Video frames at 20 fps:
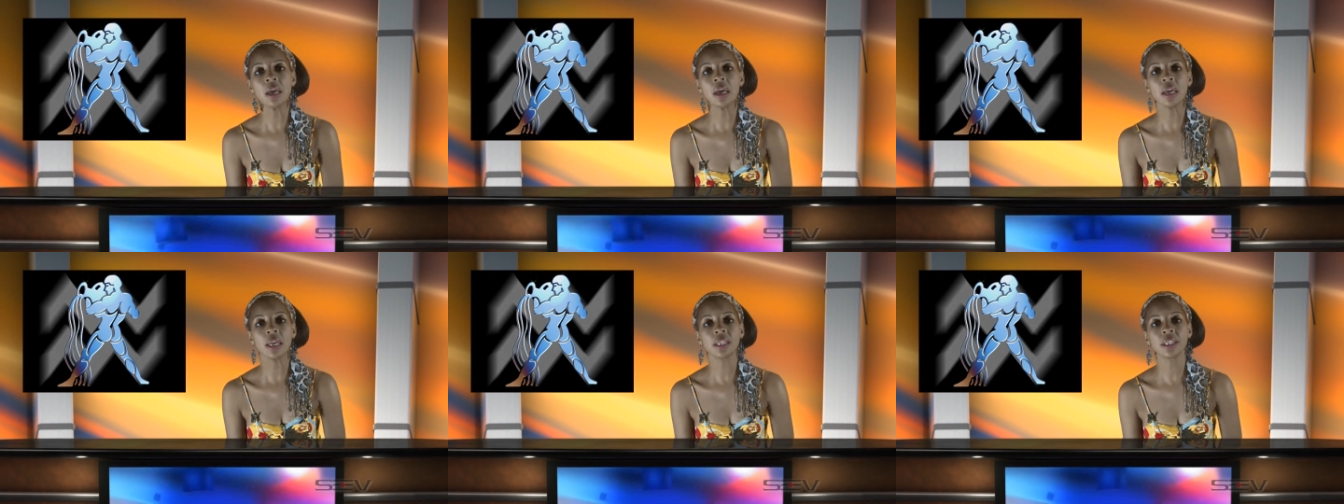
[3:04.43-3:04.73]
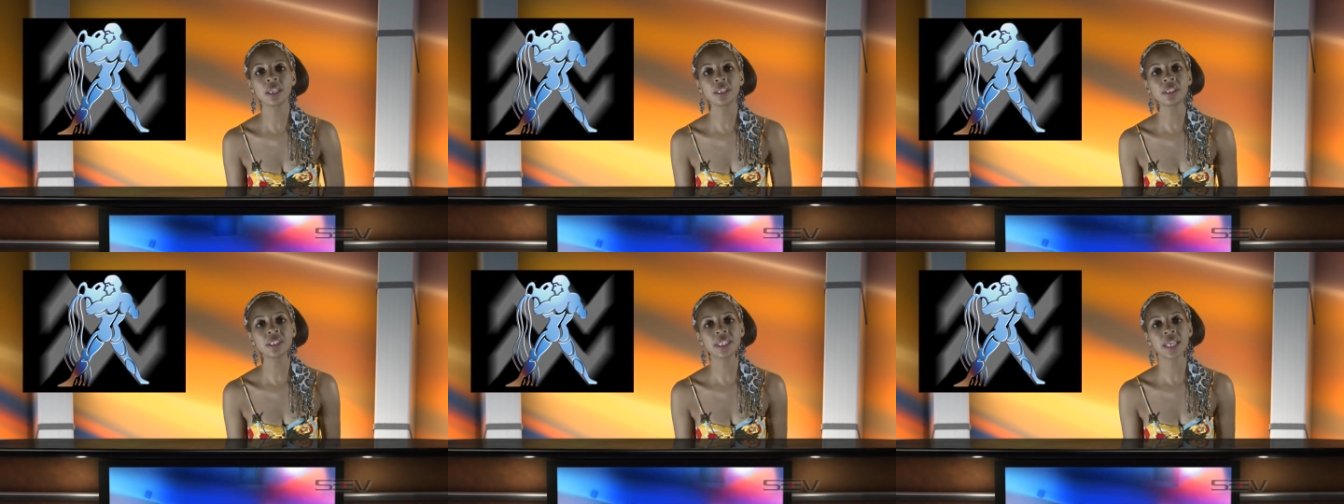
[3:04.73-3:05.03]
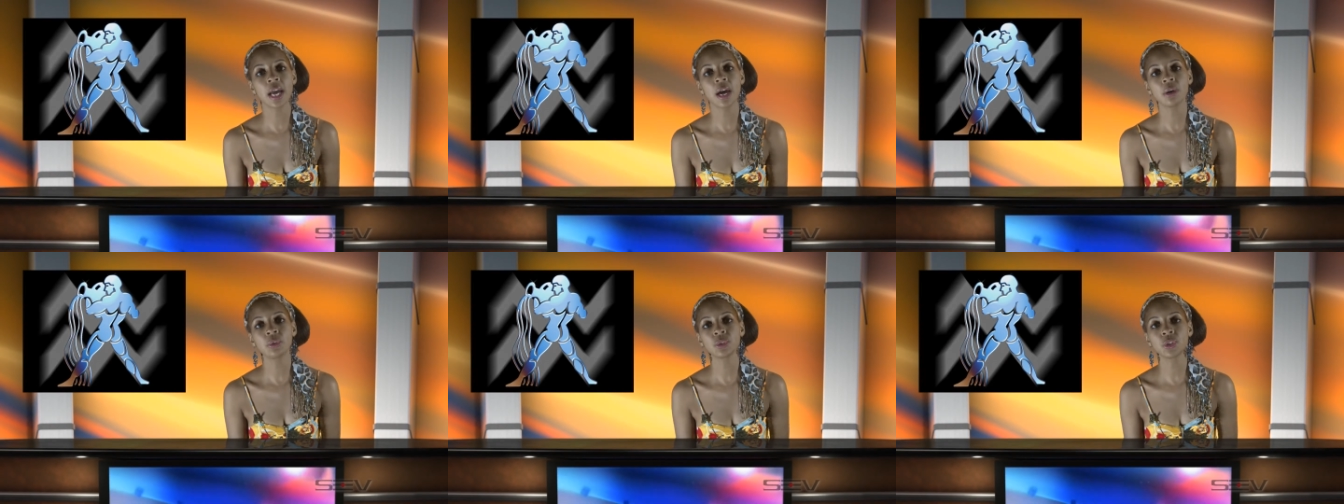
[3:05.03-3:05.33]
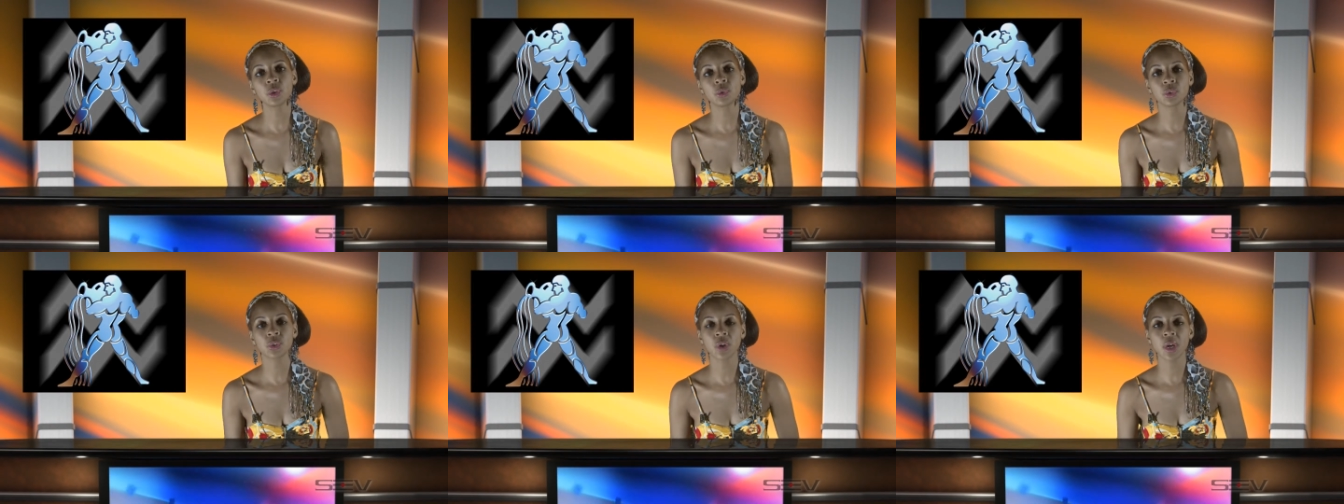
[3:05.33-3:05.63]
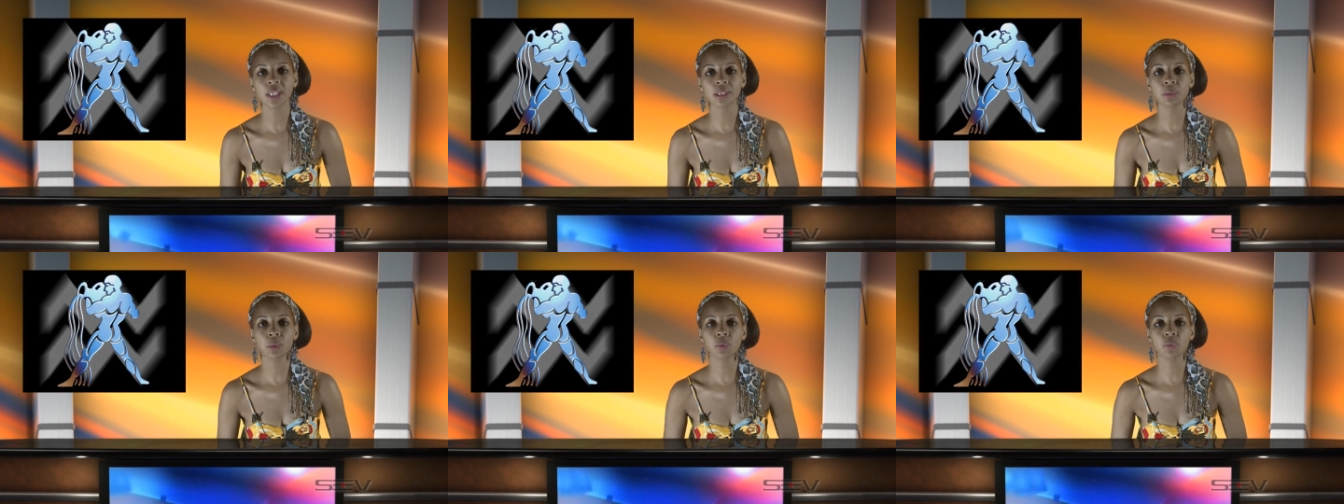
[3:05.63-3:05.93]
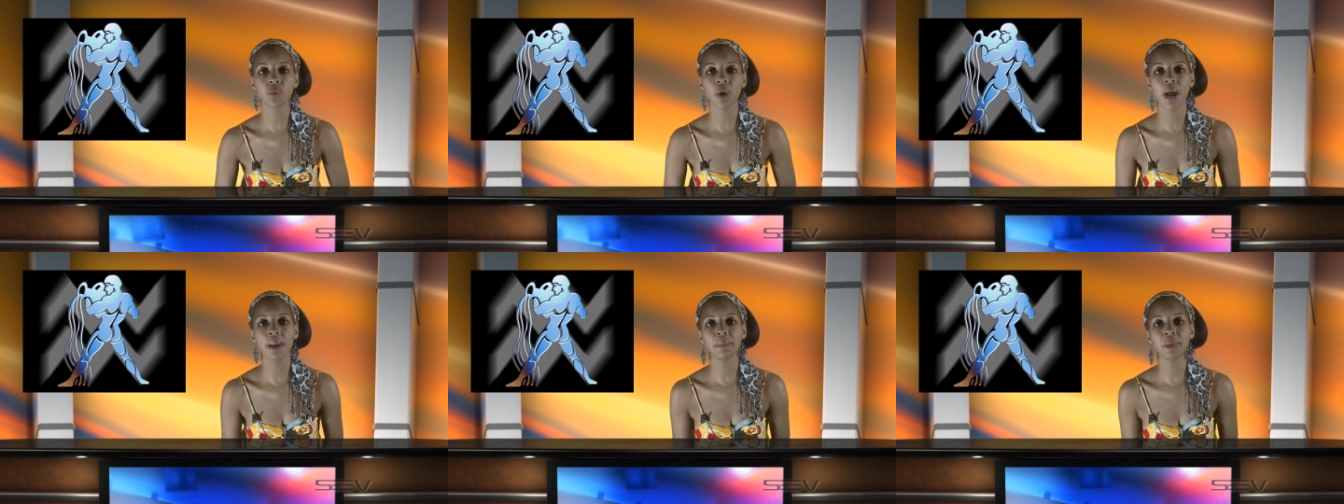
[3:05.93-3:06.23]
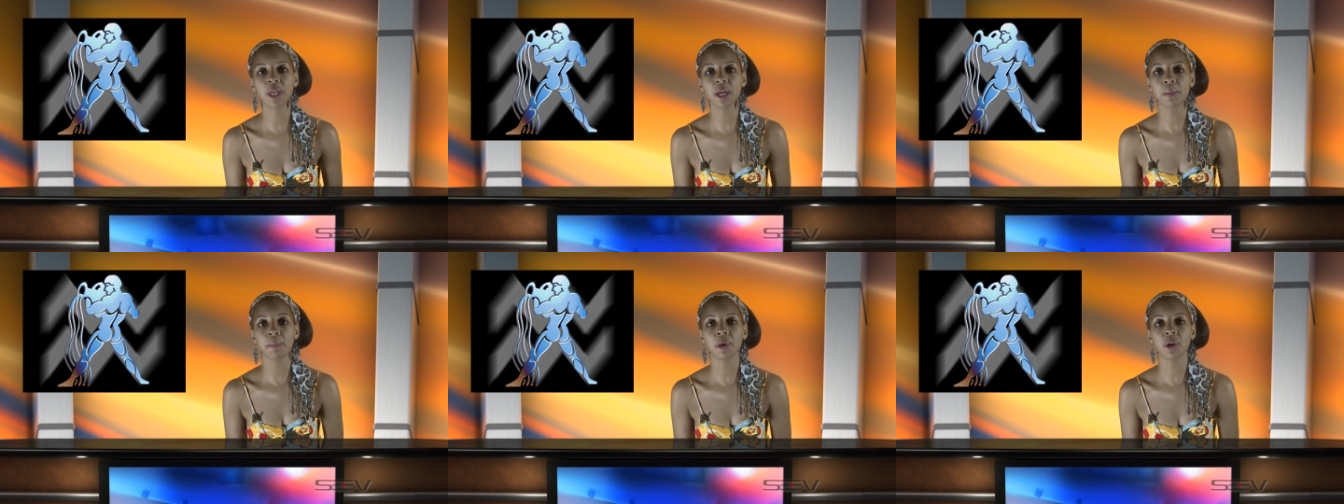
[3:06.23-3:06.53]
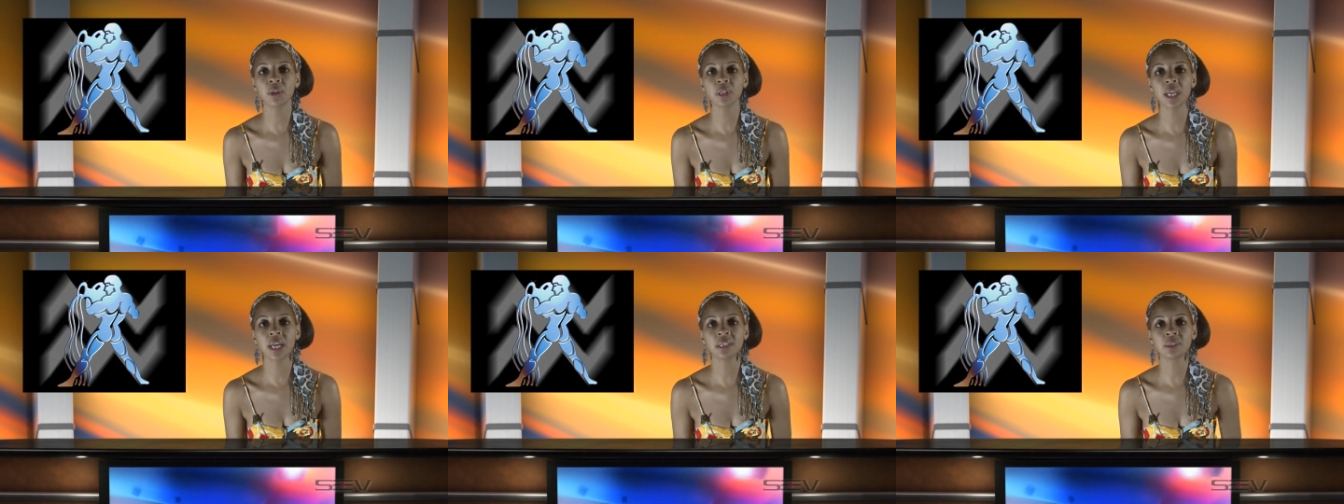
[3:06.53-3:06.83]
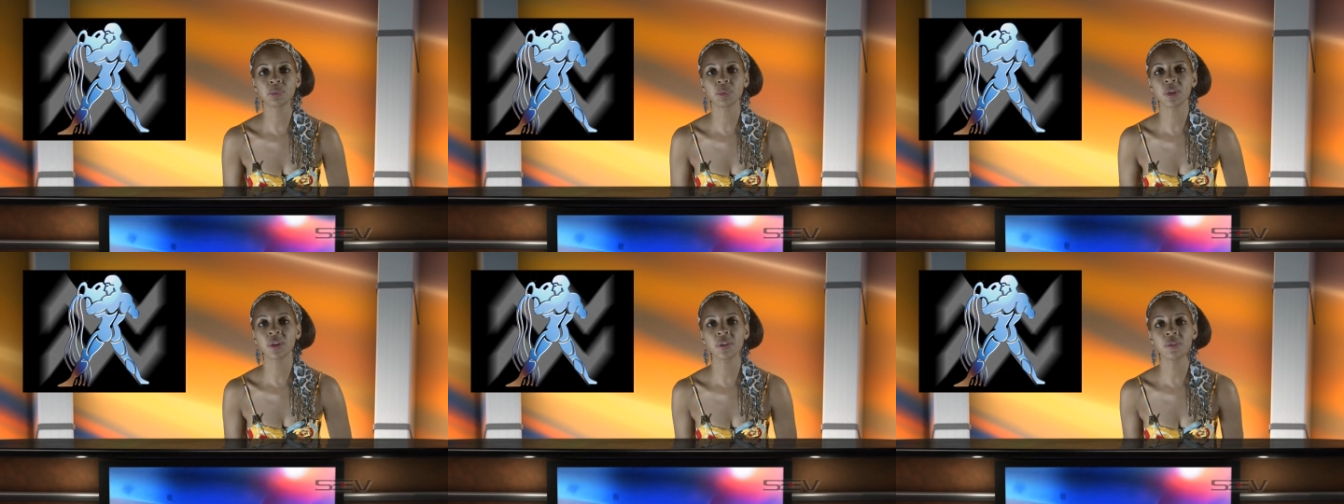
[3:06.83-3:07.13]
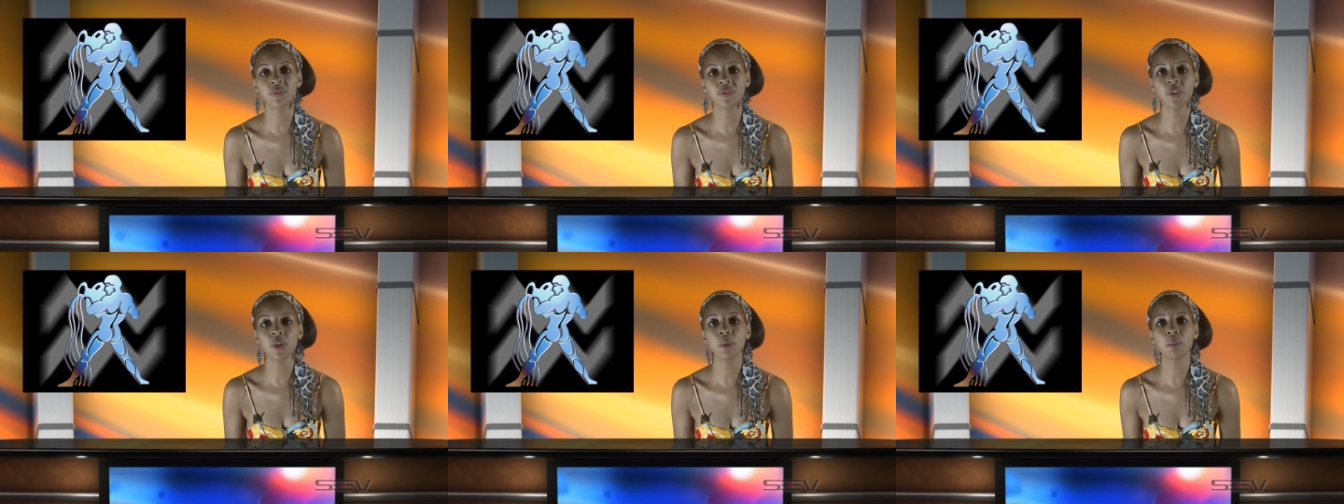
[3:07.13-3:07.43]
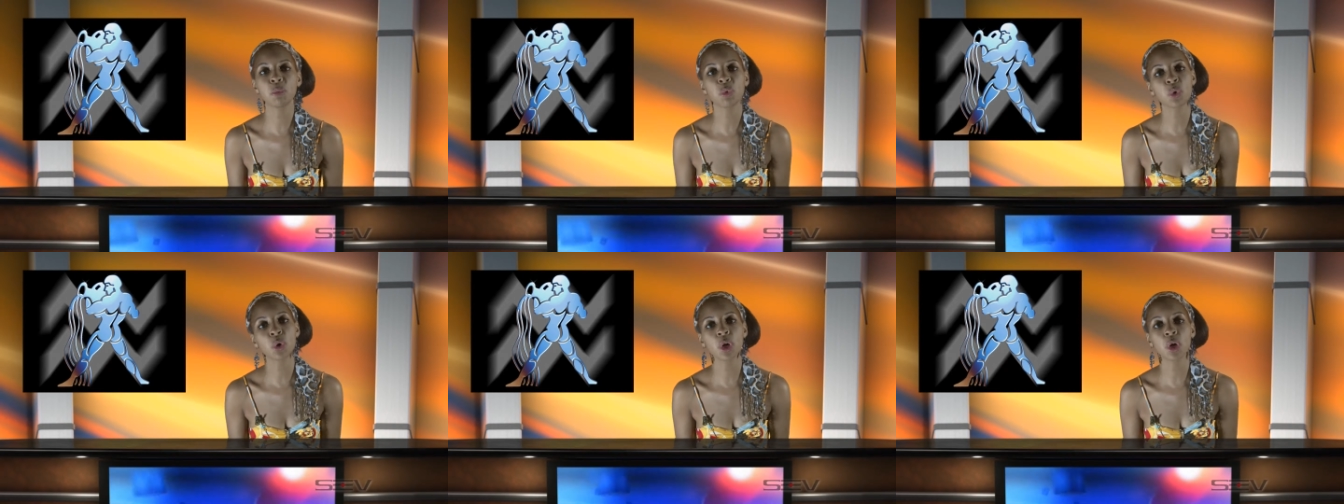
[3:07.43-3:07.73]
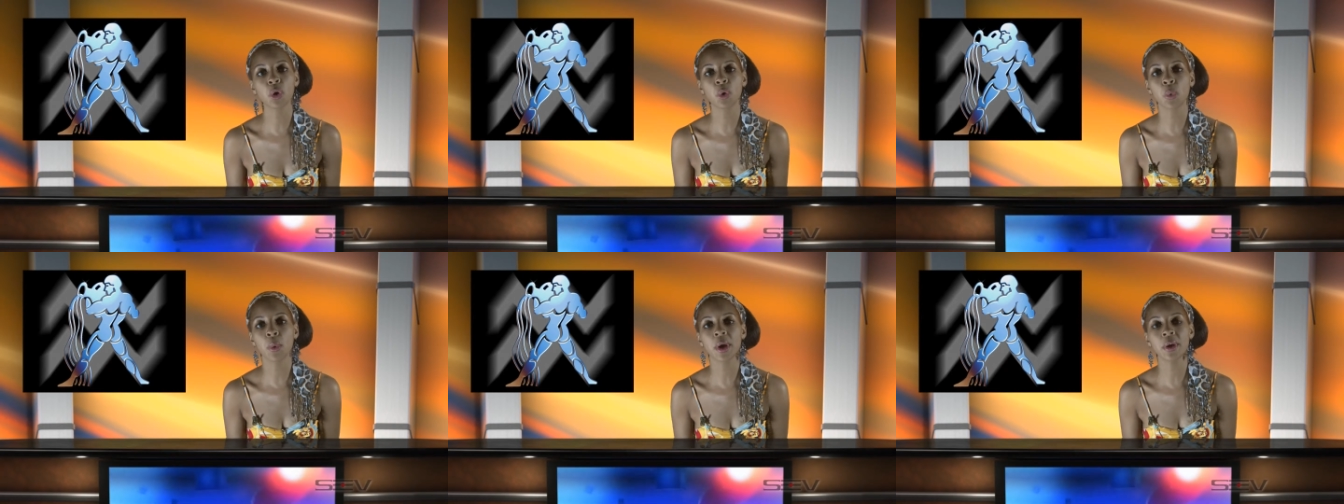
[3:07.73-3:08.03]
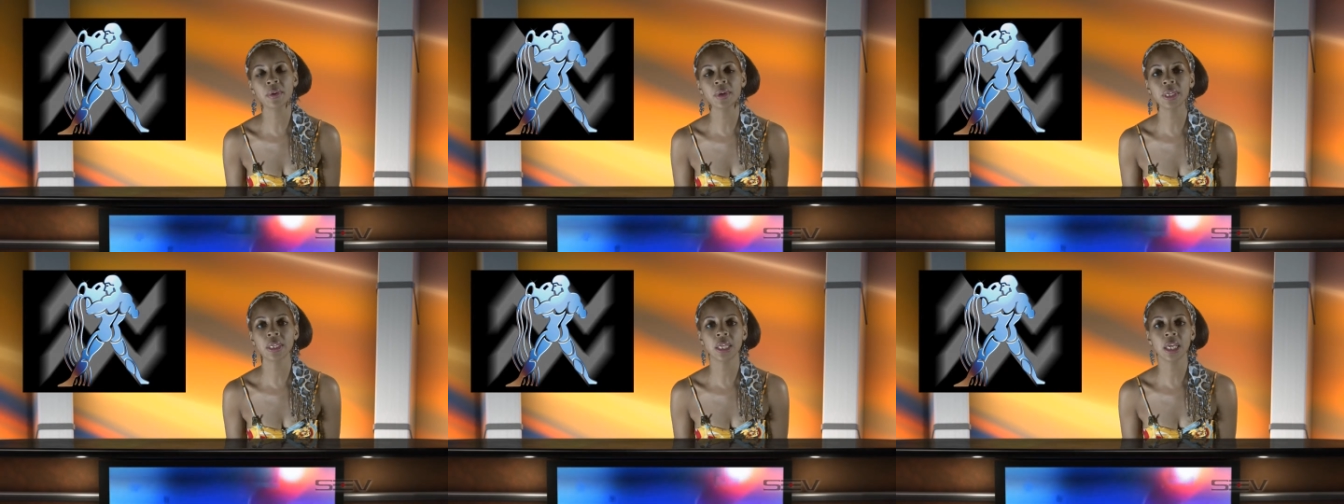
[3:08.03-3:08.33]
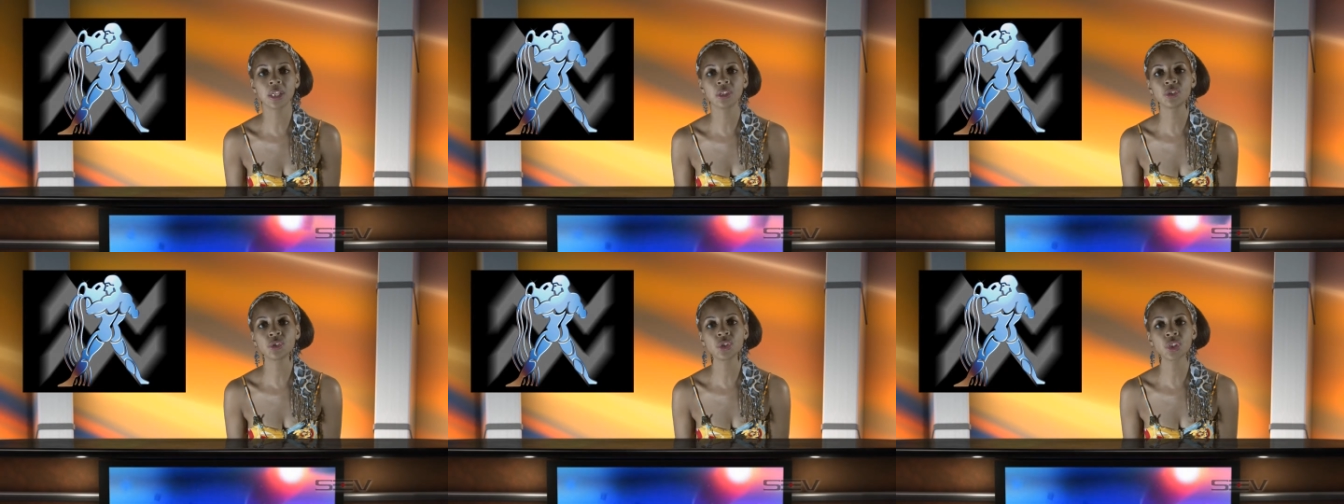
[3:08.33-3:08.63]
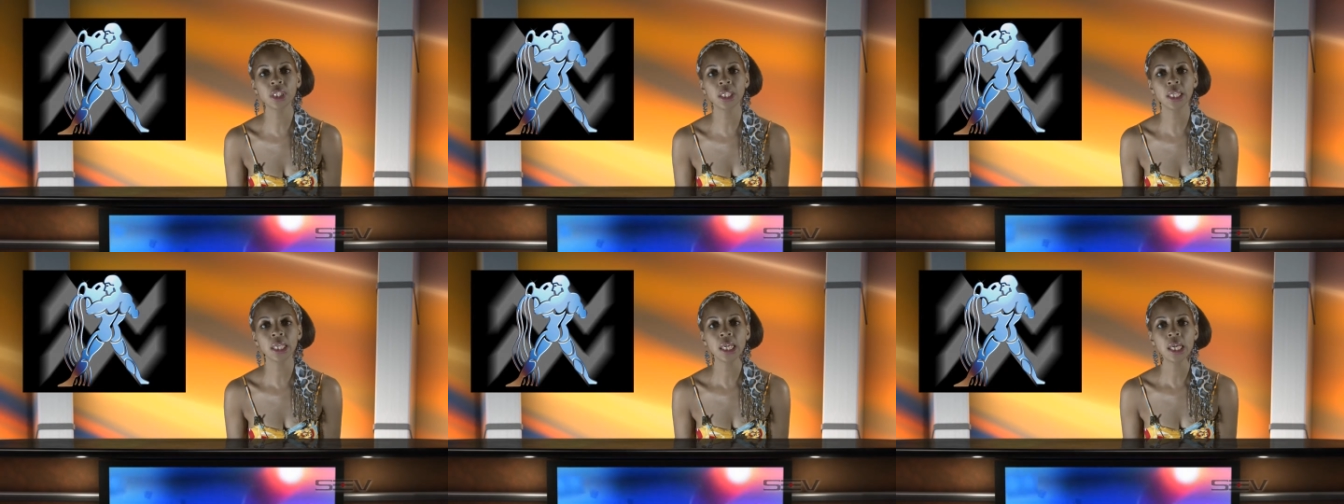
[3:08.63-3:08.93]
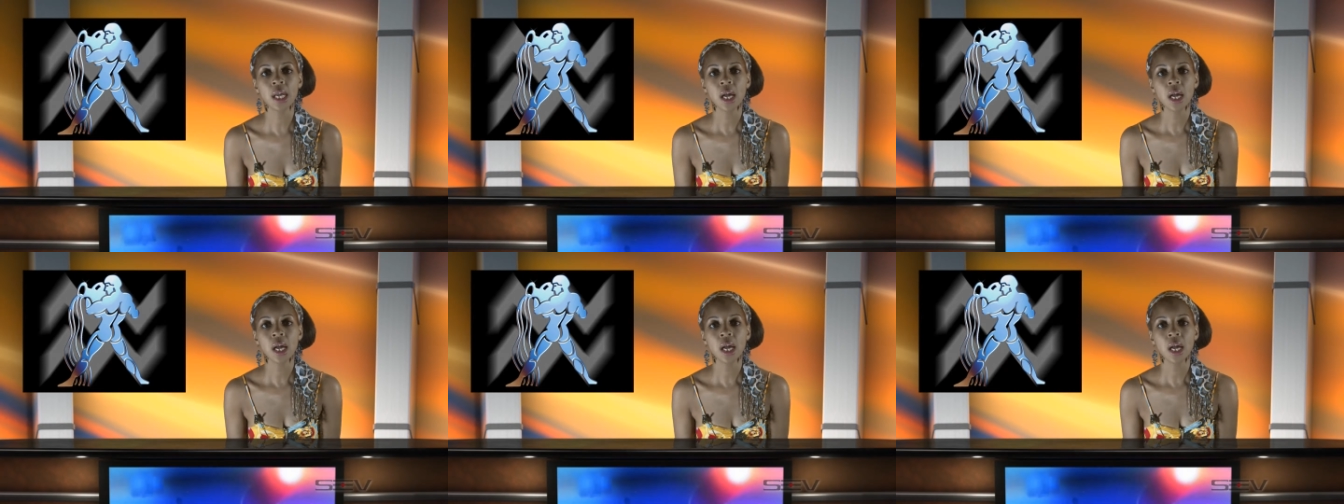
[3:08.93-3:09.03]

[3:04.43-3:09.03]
in the downtones or as we're wrapping up our lives, we feel more Aquarian energy.